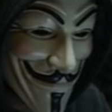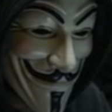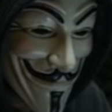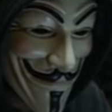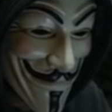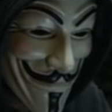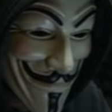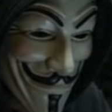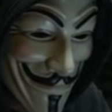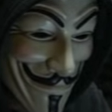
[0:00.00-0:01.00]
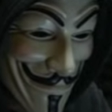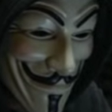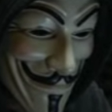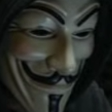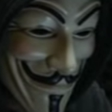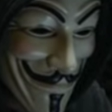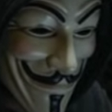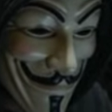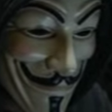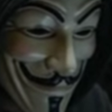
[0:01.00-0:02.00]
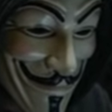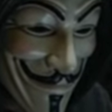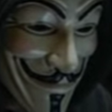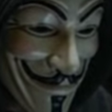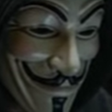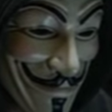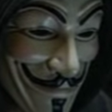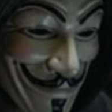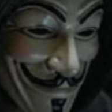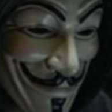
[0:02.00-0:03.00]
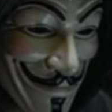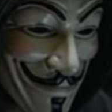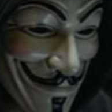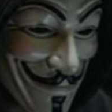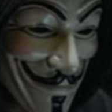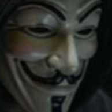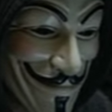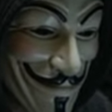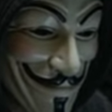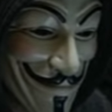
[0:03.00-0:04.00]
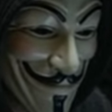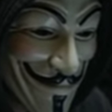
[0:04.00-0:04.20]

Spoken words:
[no speech]